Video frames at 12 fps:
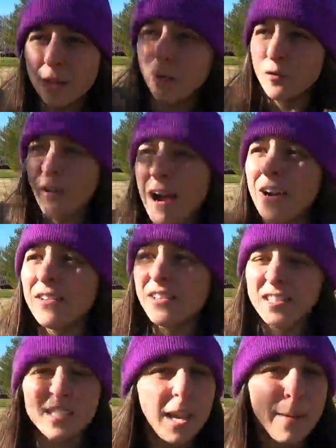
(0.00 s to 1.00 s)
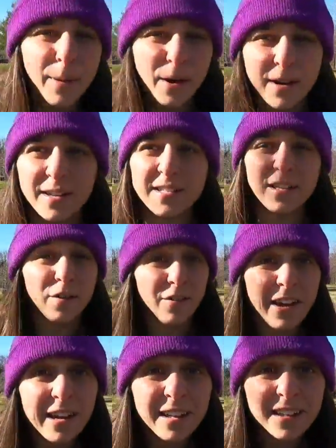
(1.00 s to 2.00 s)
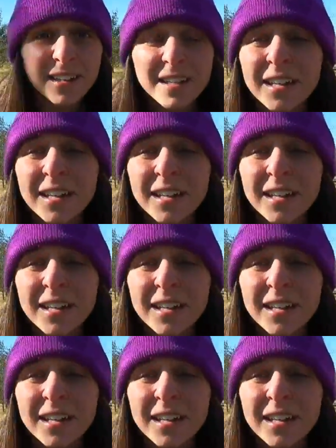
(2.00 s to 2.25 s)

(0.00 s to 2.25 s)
The ground at the skate park isn't great.